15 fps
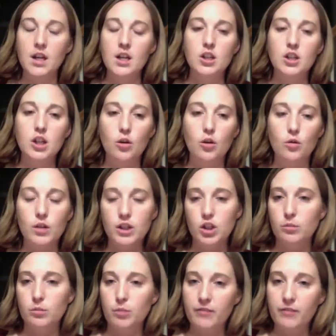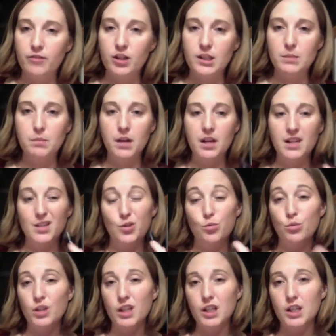So it's your preference, but it's
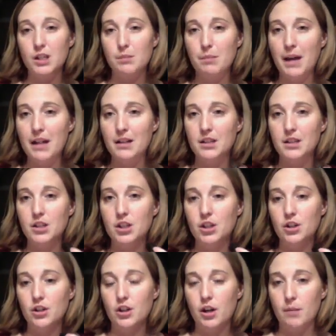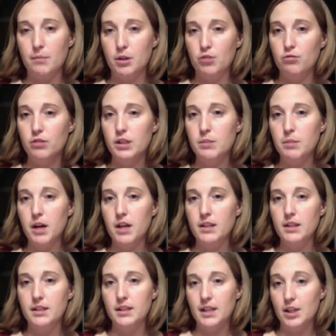really good to balance your immune
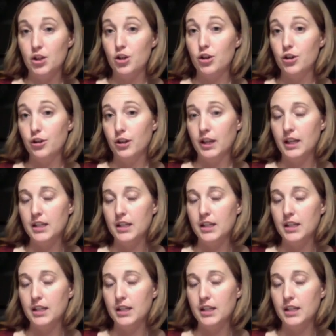response internally.